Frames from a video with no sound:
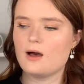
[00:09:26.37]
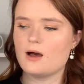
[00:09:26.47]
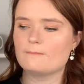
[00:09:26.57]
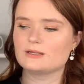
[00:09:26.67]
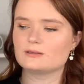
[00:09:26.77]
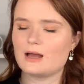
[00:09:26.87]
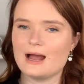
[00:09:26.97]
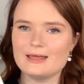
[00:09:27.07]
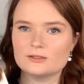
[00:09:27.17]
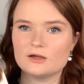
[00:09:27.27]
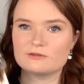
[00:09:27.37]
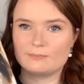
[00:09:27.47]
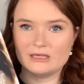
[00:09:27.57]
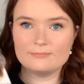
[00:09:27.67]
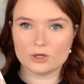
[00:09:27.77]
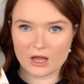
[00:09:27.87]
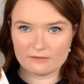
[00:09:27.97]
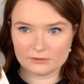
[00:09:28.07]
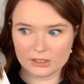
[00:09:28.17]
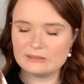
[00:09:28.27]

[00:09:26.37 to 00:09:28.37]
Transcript: Um, but I love the people cover.